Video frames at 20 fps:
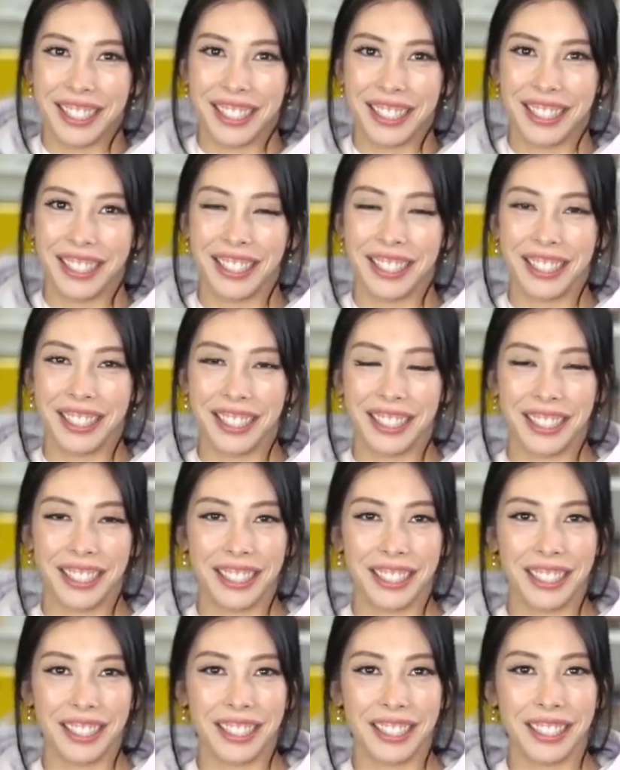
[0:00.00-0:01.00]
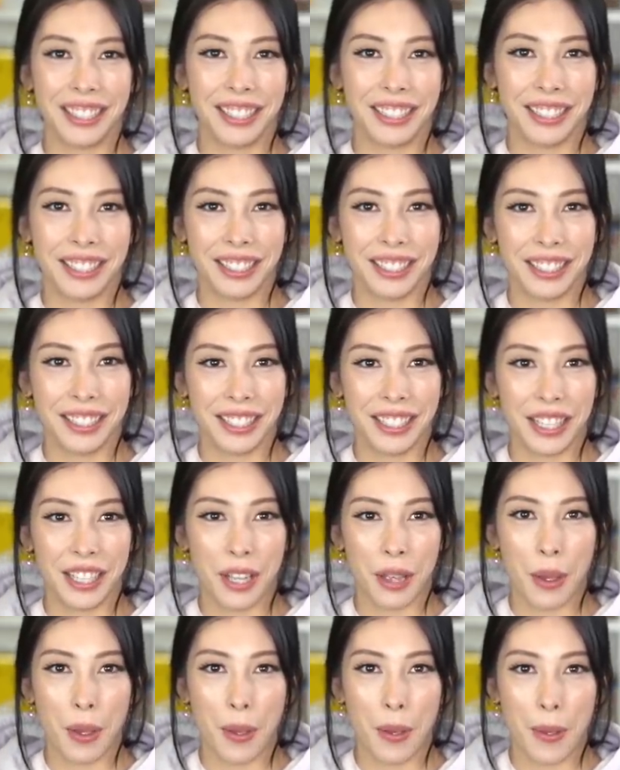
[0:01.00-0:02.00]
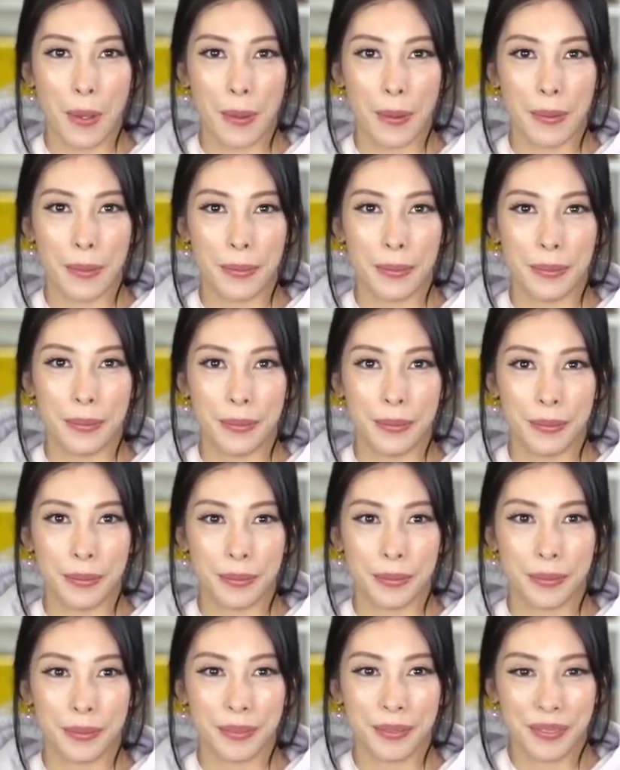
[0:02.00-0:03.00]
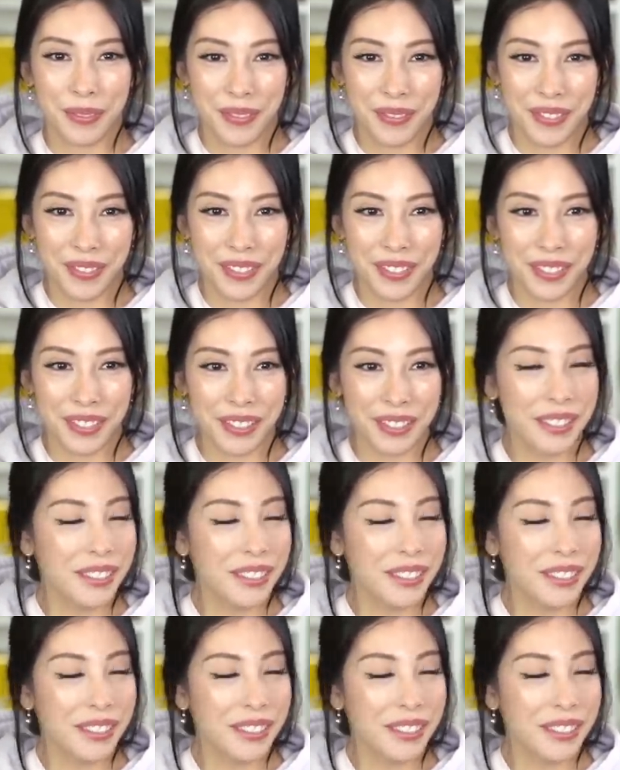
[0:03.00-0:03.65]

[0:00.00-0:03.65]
(silent)